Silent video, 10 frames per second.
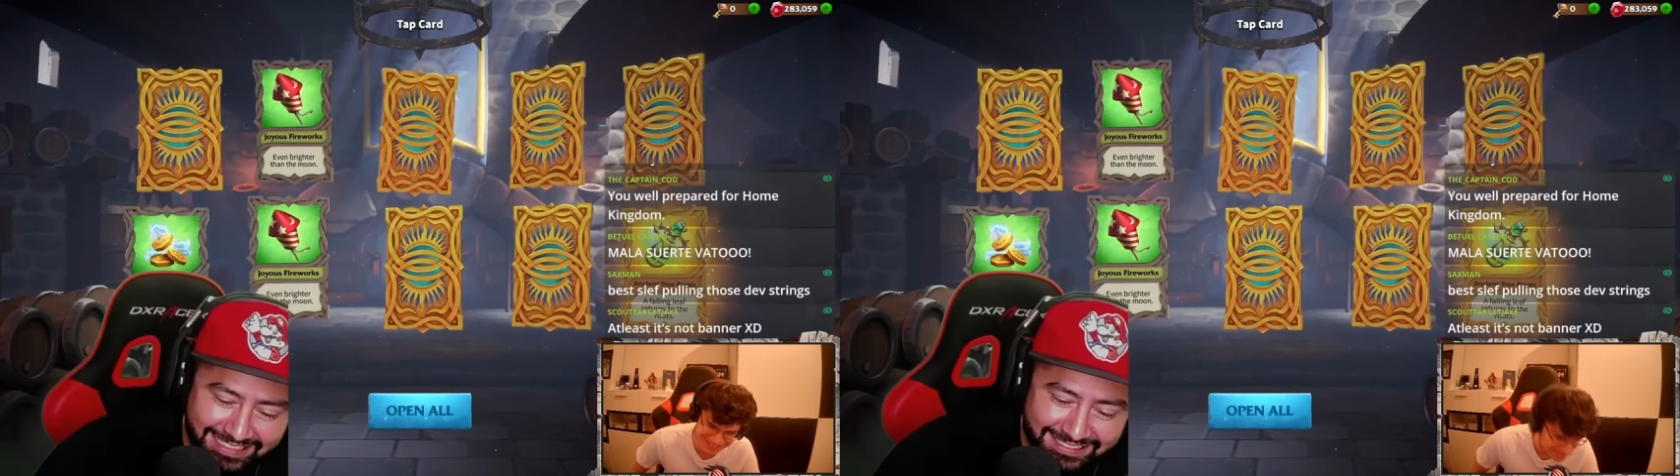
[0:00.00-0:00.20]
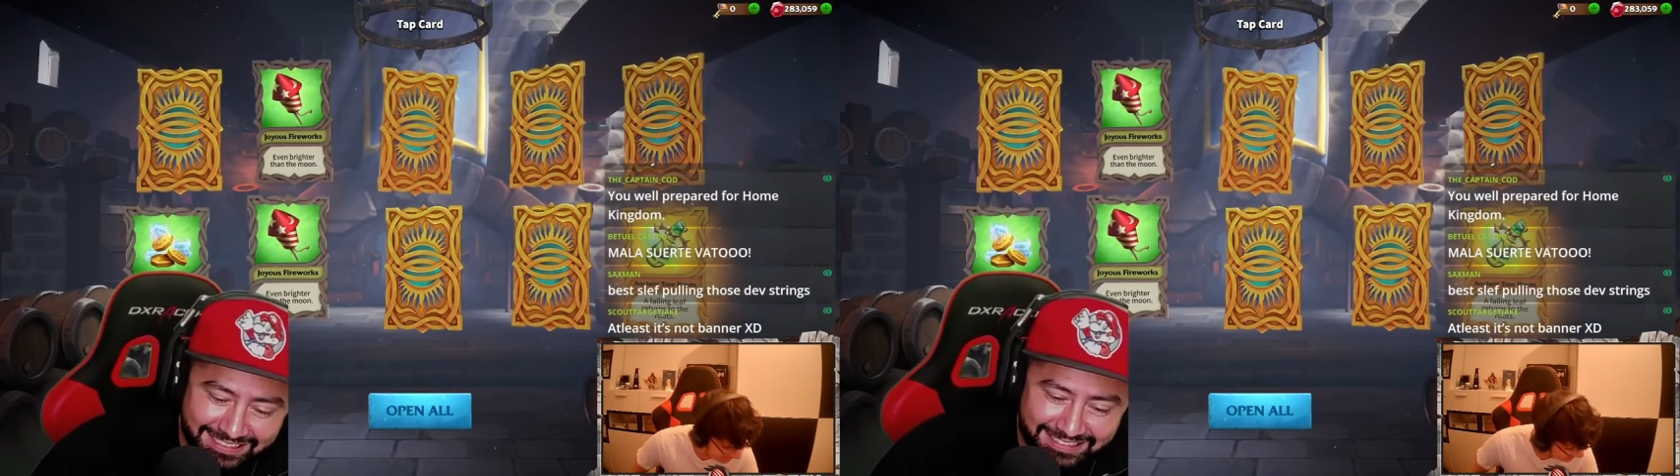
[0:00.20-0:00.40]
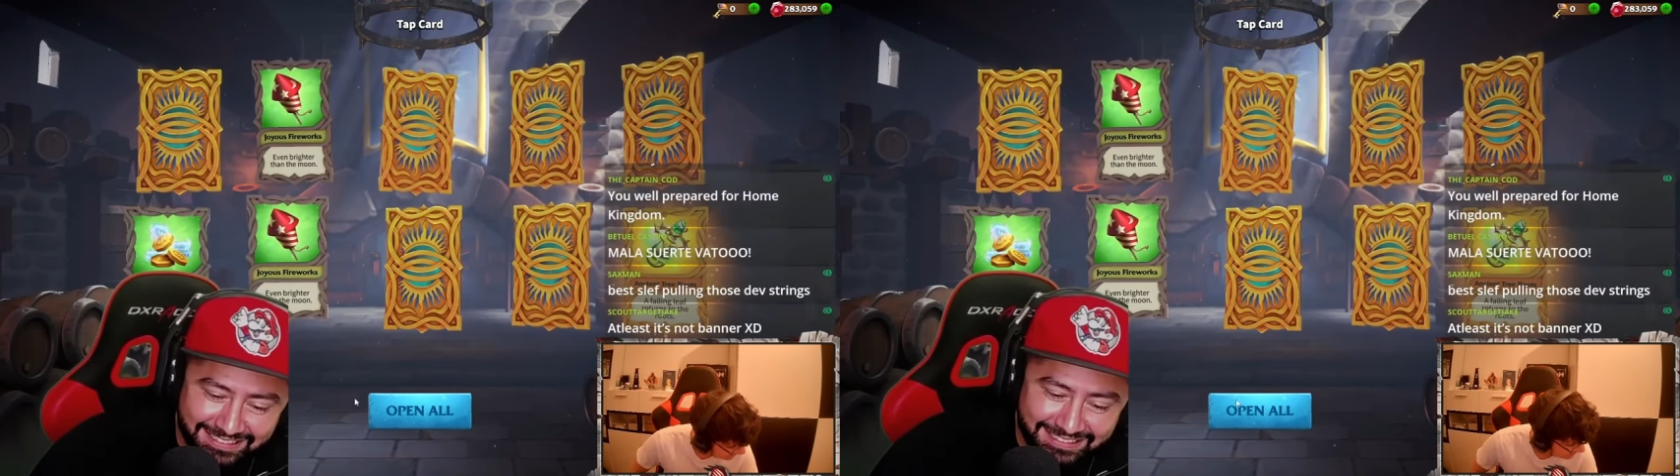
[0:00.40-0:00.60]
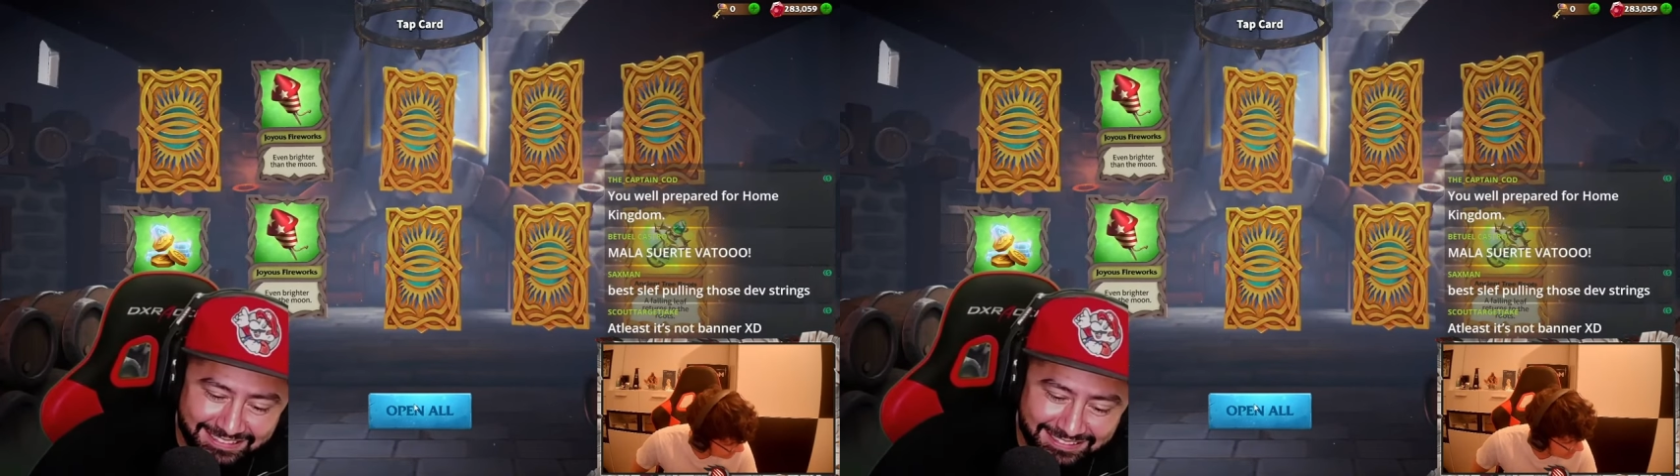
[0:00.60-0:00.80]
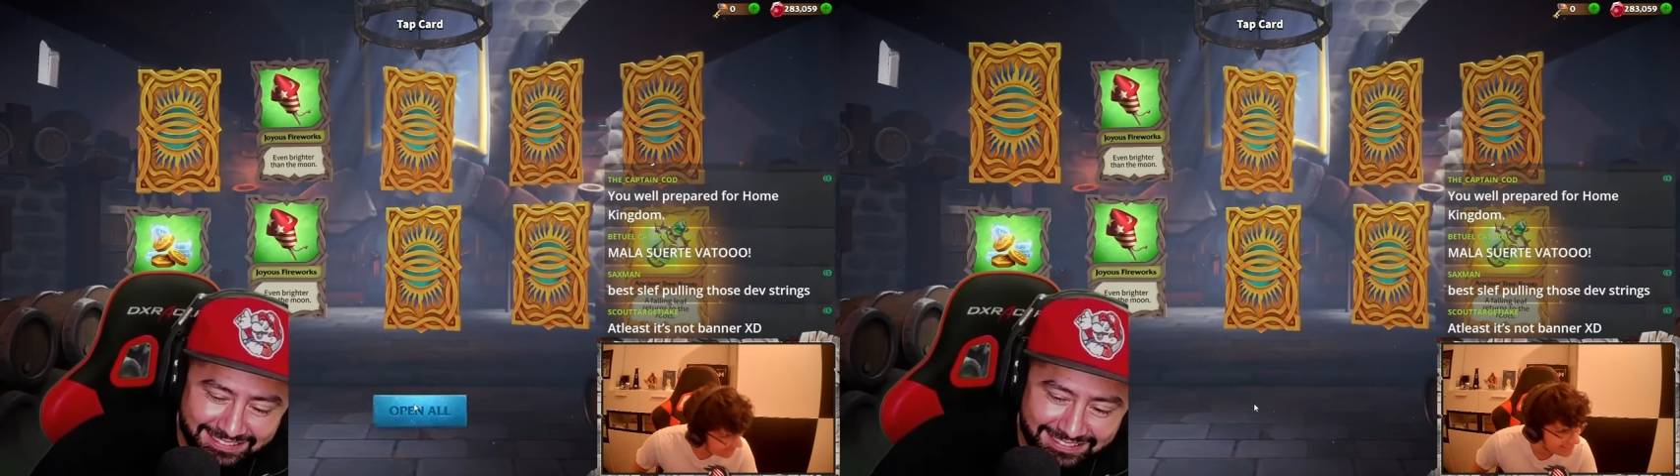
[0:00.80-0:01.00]
listen,
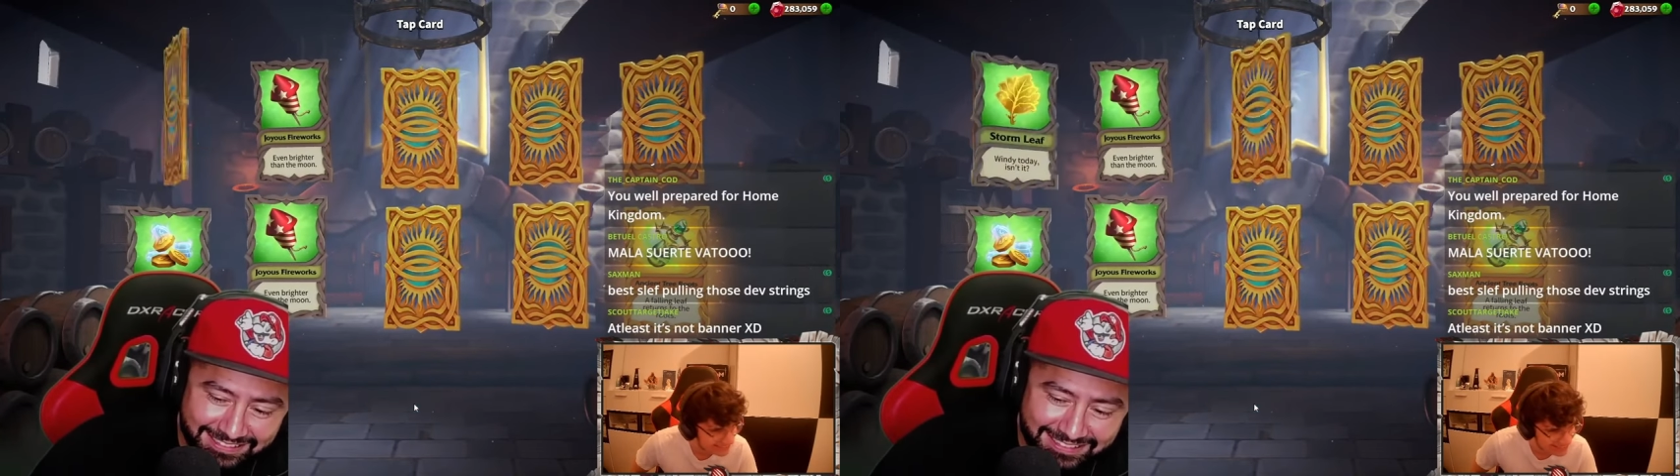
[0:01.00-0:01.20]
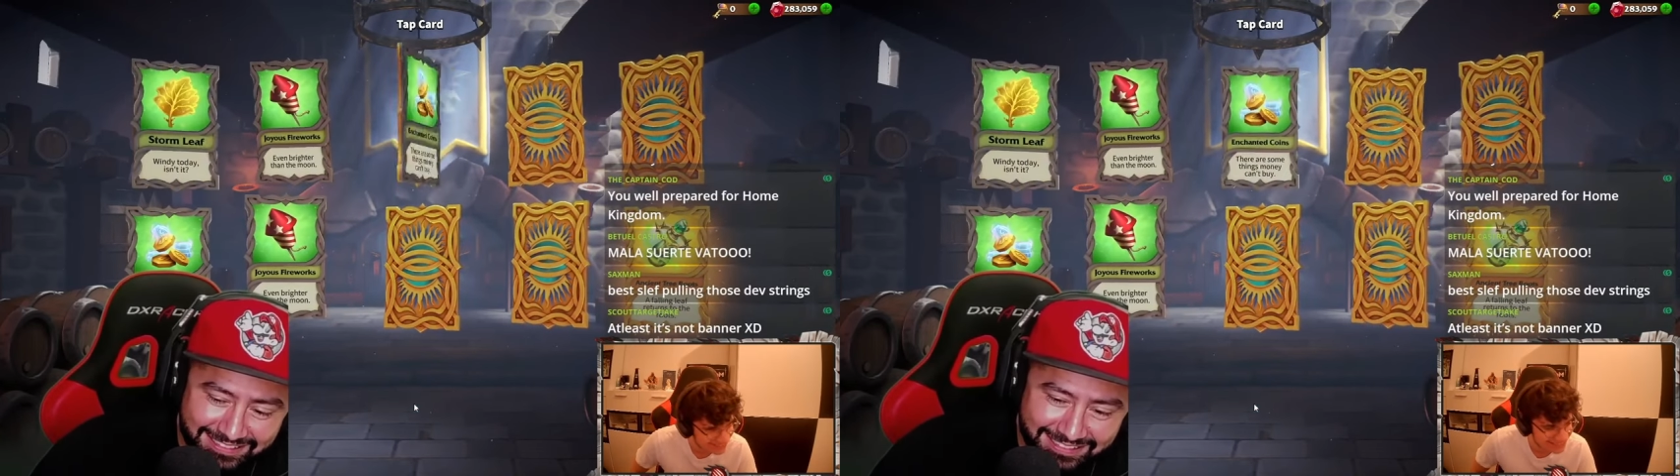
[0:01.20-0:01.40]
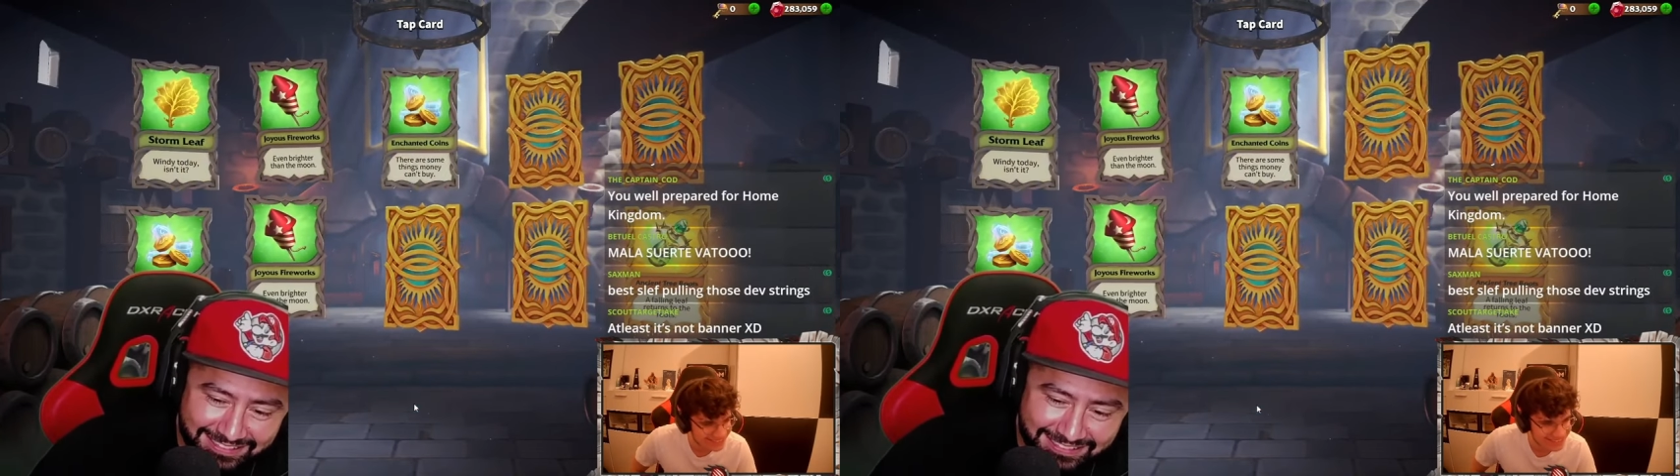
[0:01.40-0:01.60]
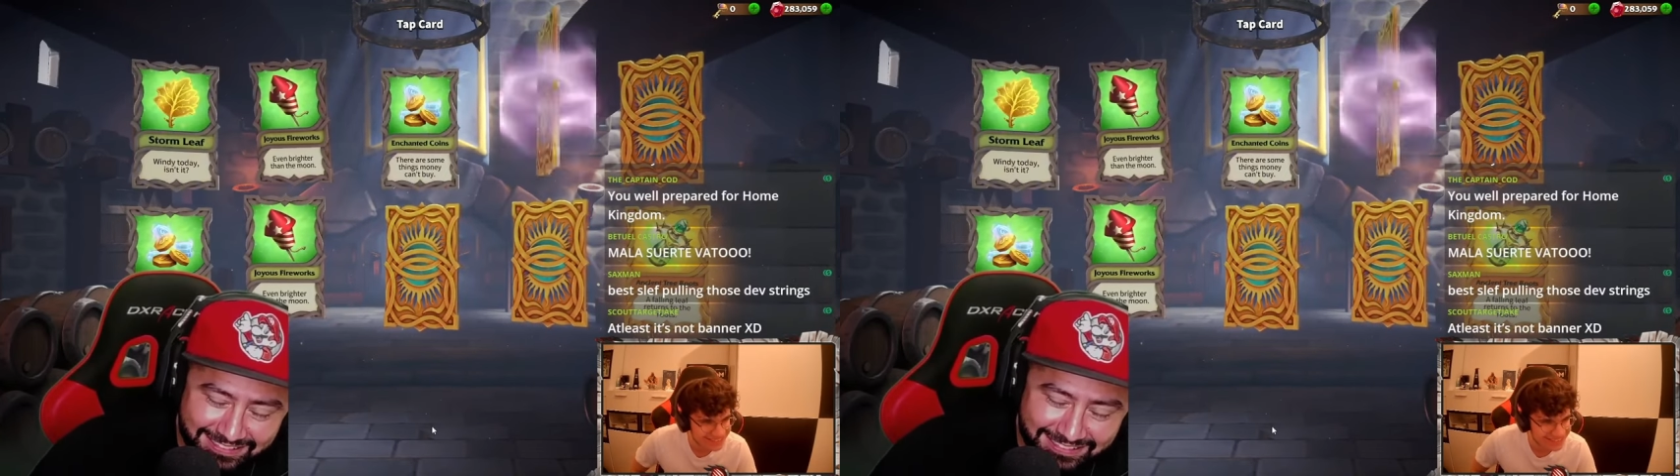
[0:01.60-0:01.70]
listen.